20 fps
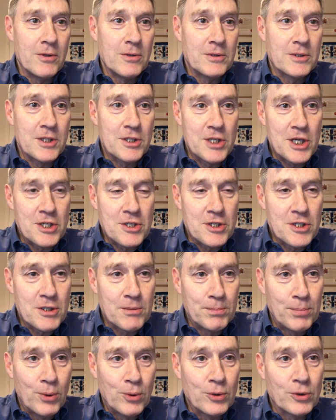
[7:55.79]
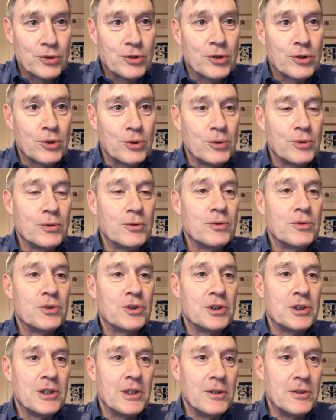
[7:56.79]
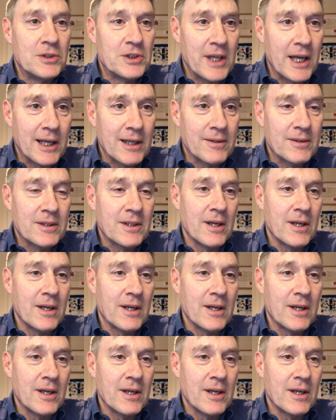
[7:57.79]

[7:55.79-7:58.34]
decision support tools using